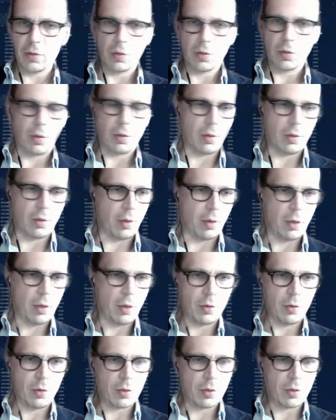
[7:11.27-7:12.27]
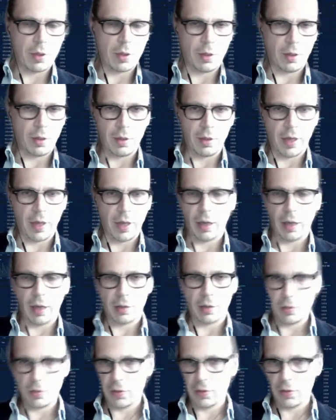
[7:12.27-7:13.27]
or Linux kernel
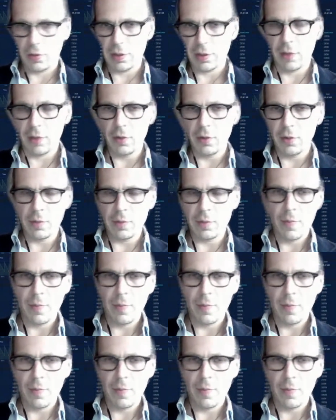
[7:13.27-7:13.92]
hackers or things like this,